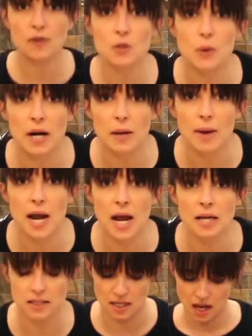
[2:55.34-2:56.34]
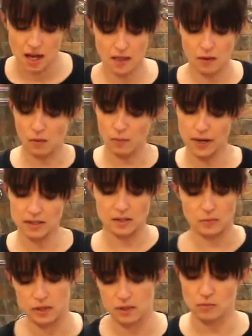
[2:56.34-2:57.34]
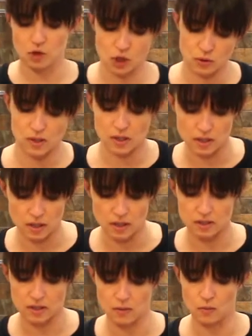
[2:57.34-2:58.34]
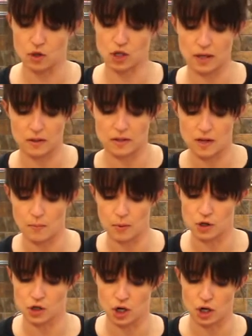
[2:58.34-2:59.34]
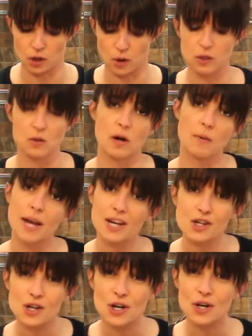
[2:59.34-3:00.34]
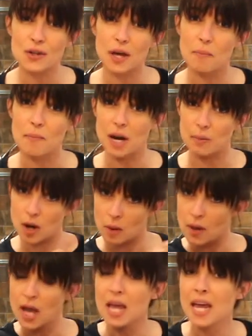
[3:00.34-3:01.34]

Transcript: for 20 minutes, and then we'll baste it with some juices, and we'll check the temperature. You always wanna make sure that minimum